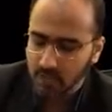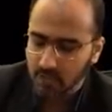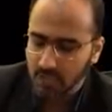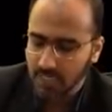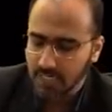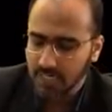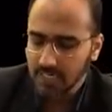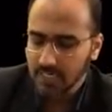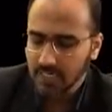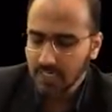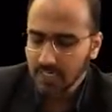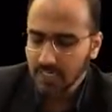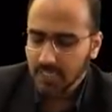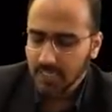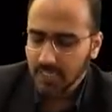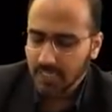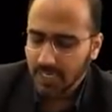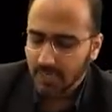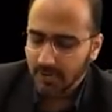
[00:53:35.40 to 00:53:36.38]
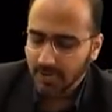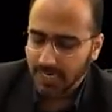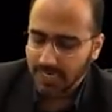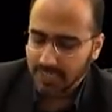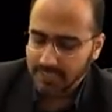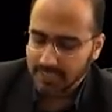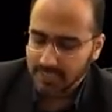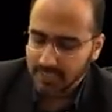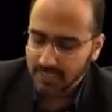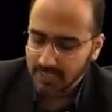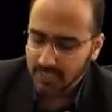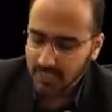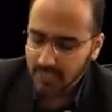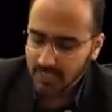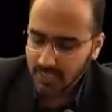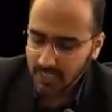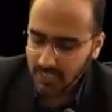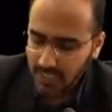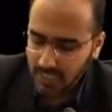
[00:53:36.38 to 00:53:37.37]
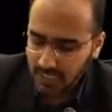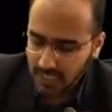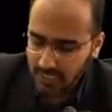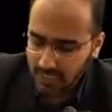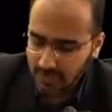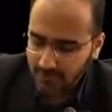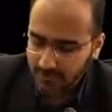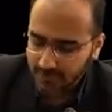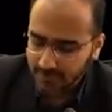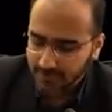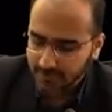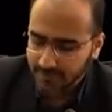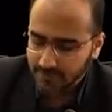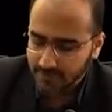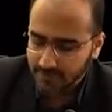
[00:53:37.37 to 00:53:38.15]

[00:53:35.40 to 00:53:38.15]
Okay. Now guys, if